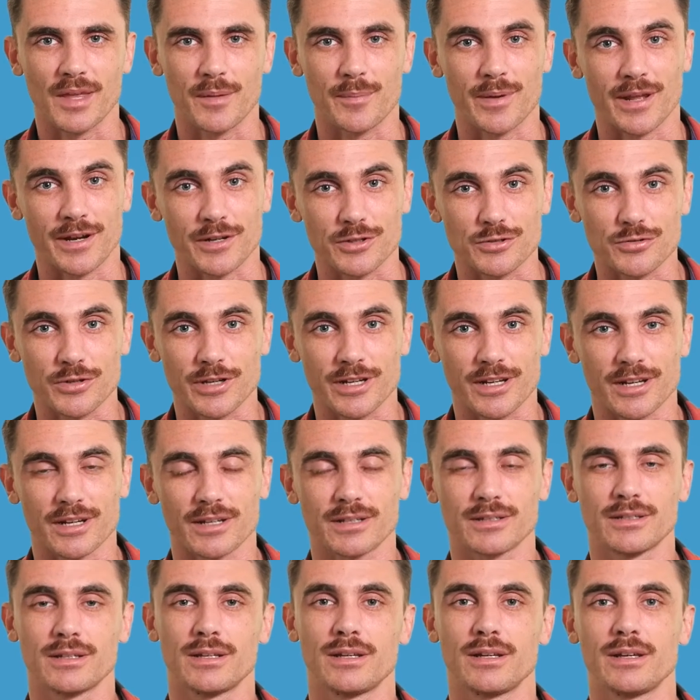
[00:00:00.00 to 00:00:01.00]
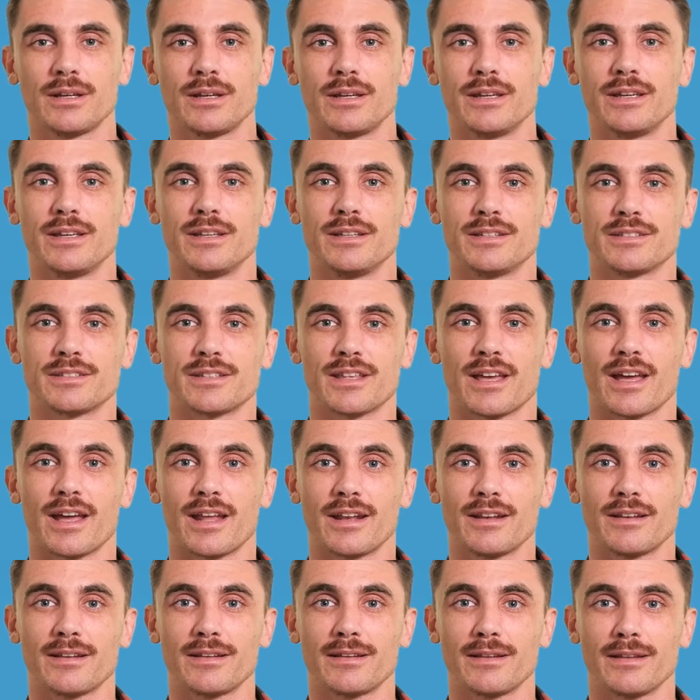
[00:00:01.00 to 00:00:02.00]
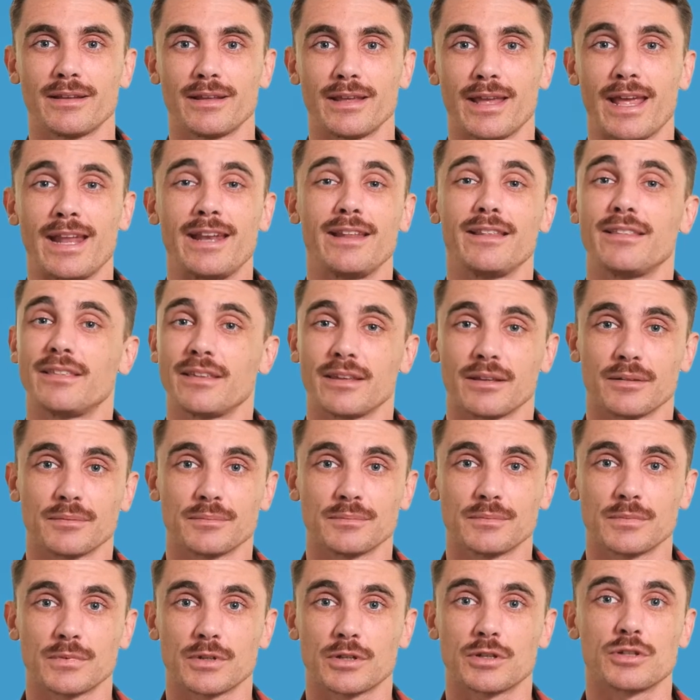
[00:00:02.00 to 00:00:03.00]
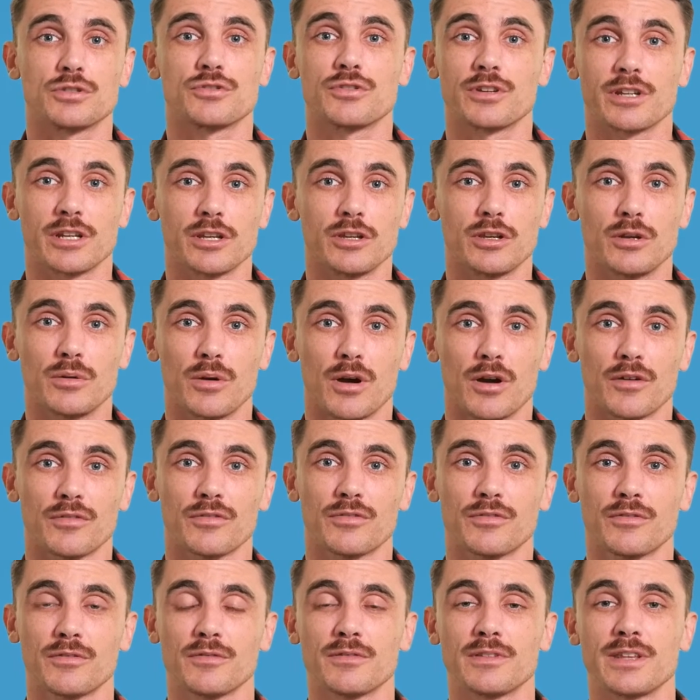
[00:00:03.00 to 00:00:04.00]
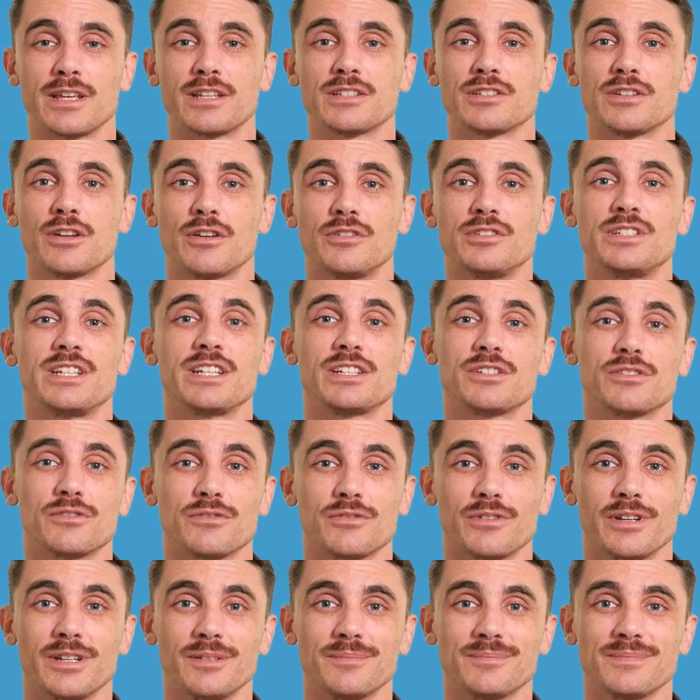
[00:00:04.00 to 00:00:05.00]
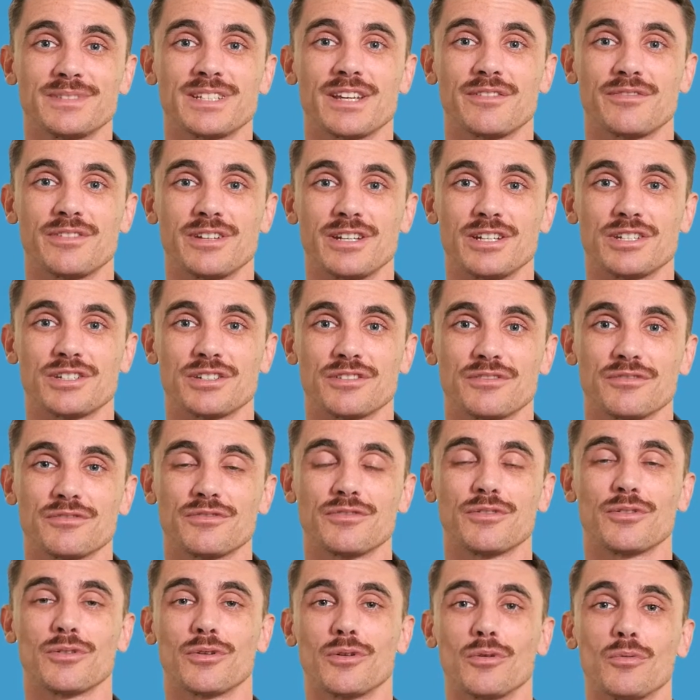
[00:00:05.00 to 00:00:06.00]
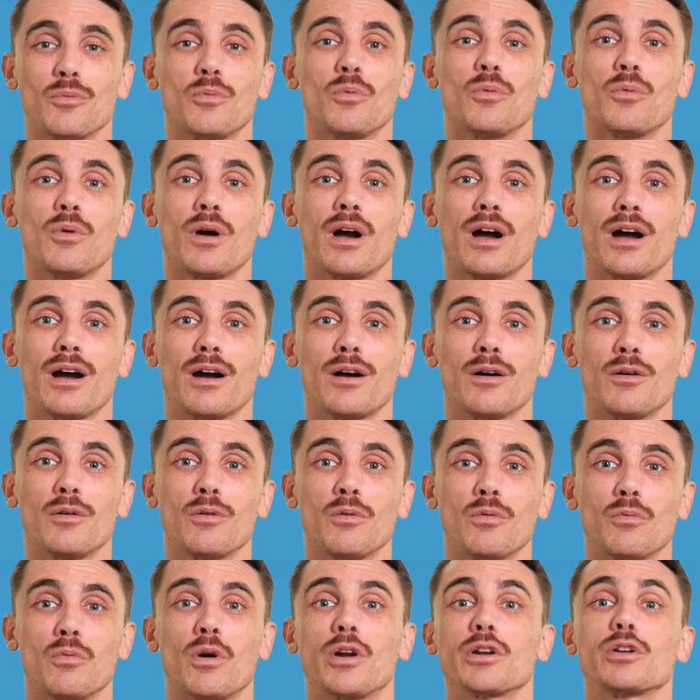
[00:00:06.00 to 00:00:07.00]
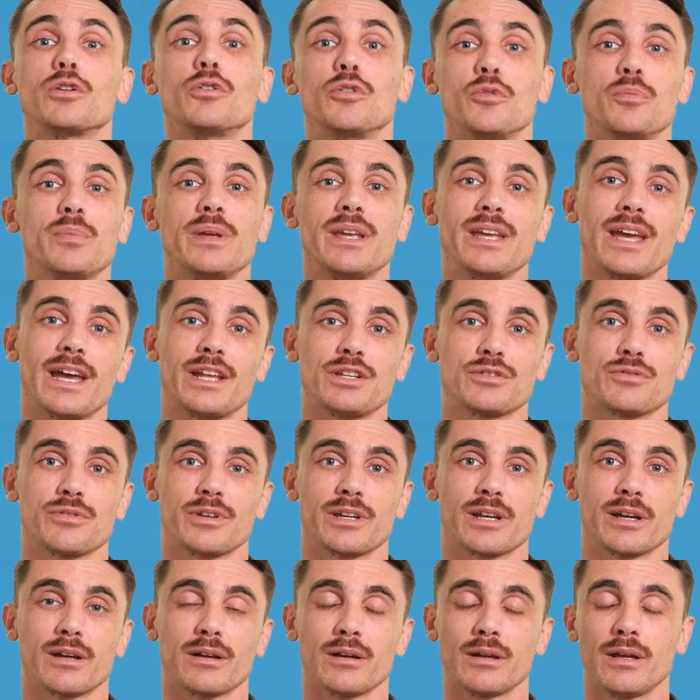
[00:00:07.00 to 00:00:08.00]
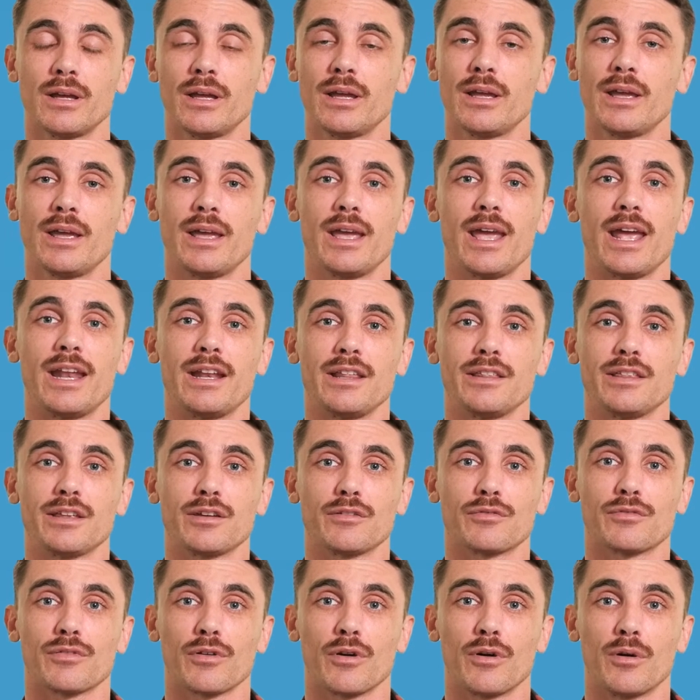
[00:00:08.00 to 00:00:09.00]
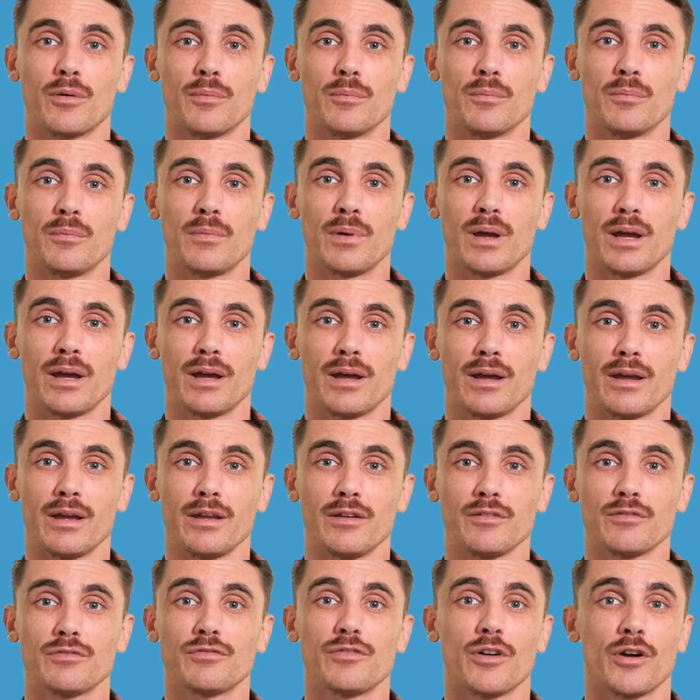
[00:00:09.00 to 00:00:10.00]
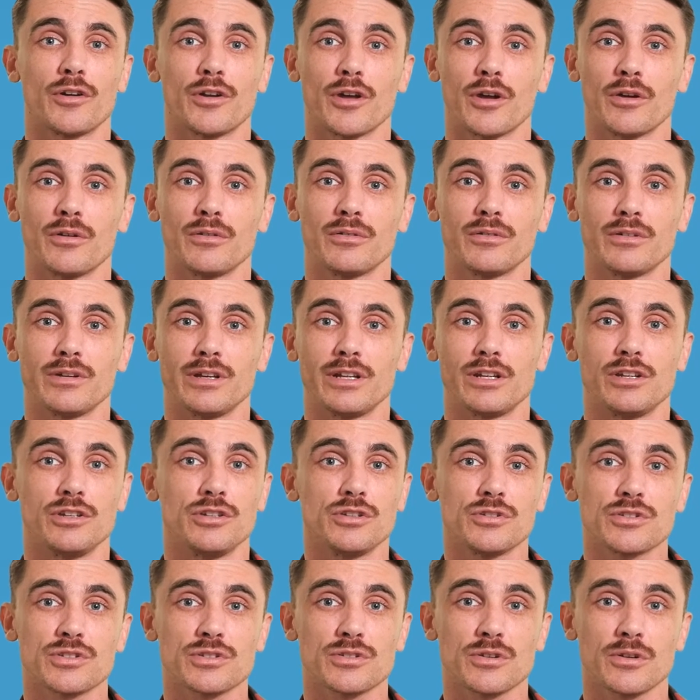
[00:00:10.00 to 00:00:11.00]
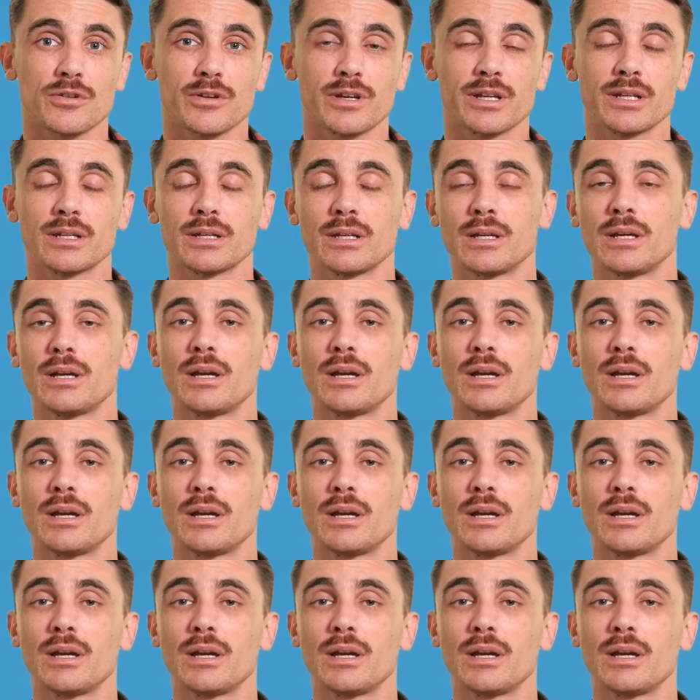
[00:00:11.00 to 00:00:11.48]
about a trigger is that anything could trigger you off. There's no dictionary definition for what could be a trigger. Anything from a photo in a news story